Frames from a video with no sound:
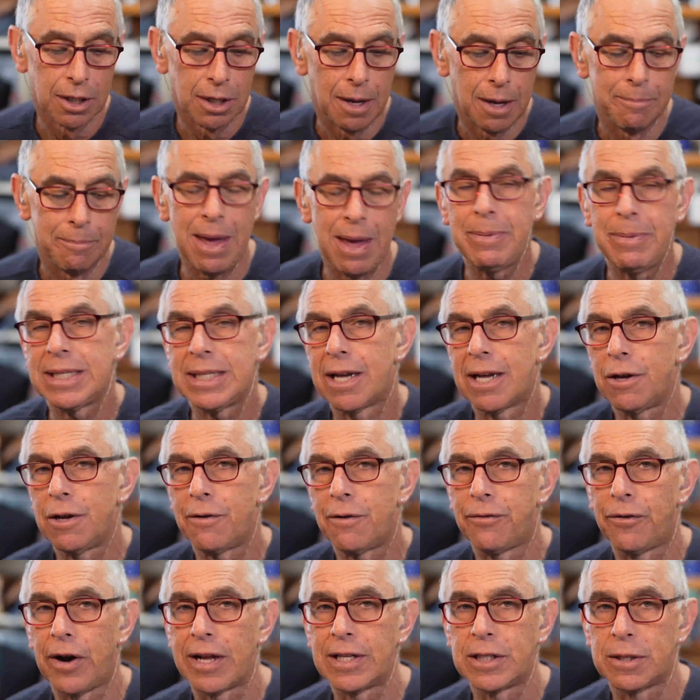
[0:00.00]
Maybe tell your
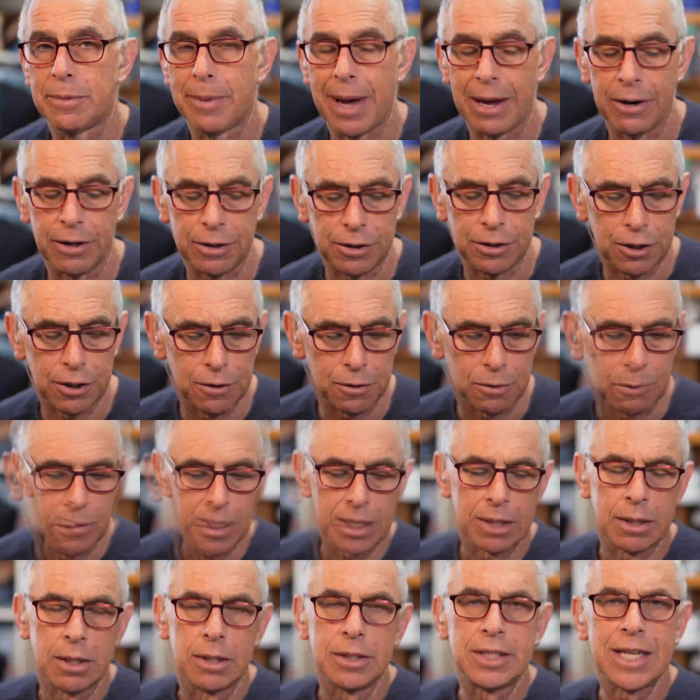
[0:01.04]
friends about it too.
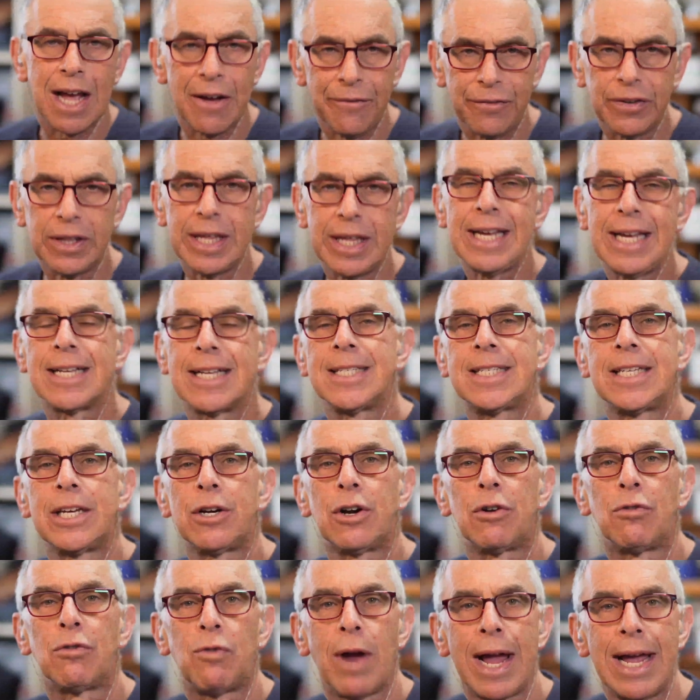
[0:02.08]
Definitely consider
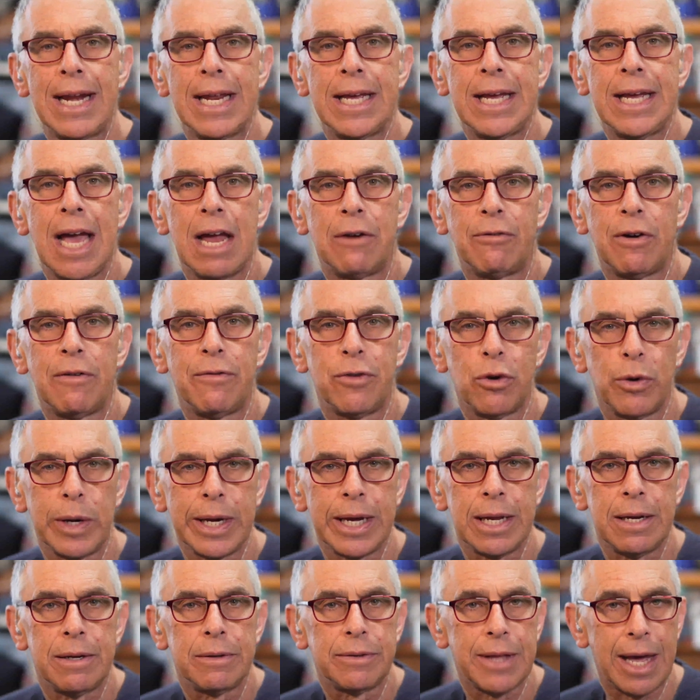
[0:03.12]
rating and reviewing
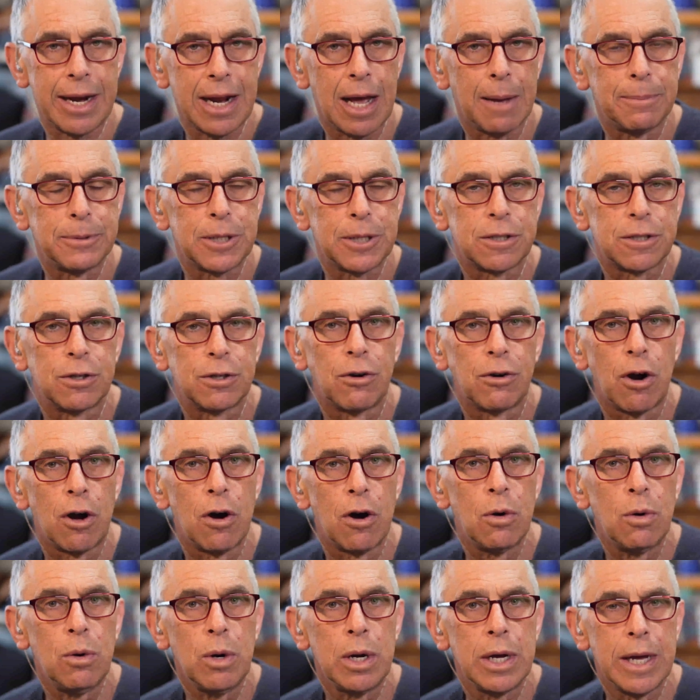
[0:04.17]
it. That helps us
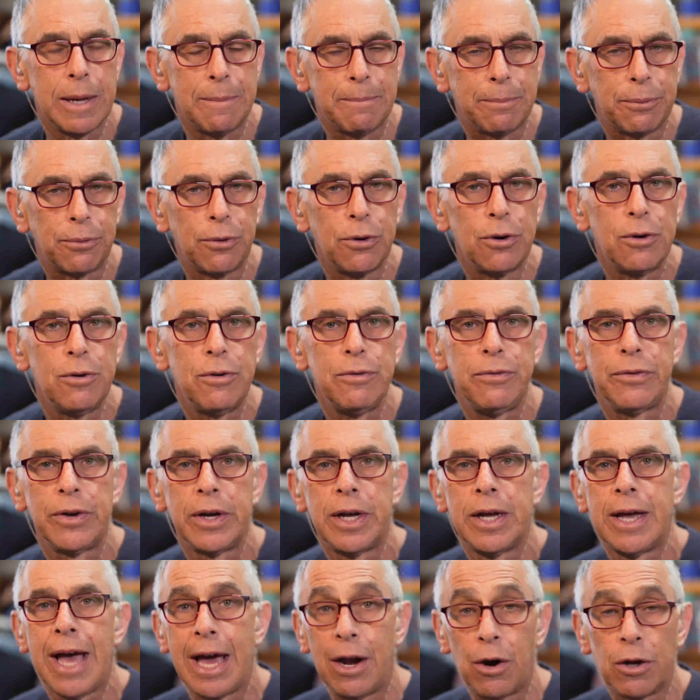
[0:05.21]
grow, improve,
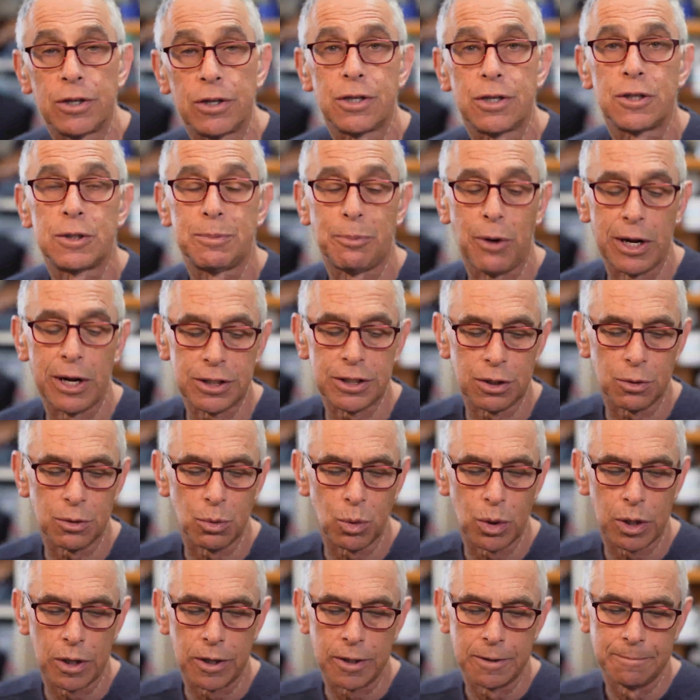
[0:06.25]
and also spreads the
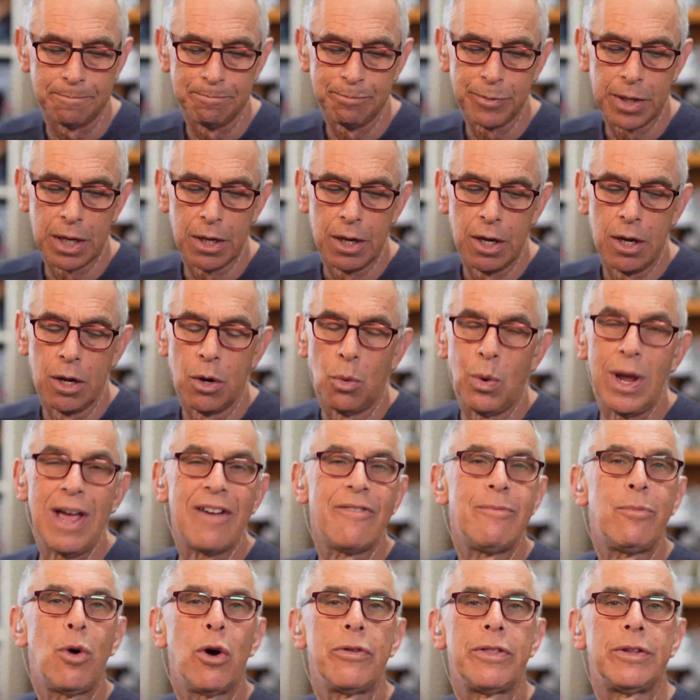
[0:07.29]
word. We have
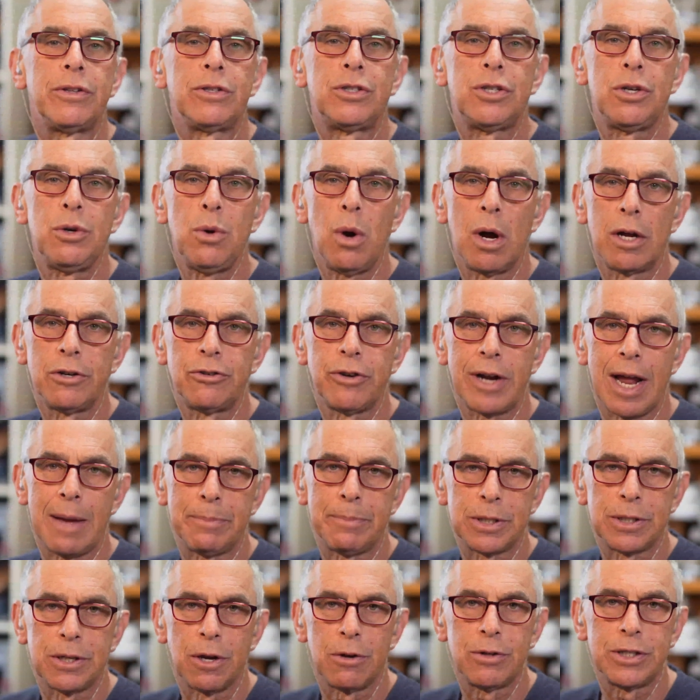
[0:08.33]
more than two hundred
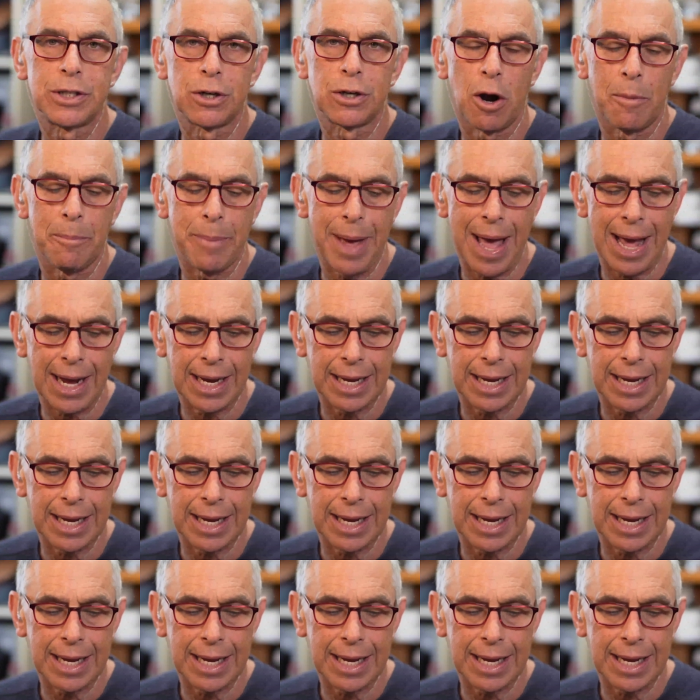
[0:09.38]
episodes in our back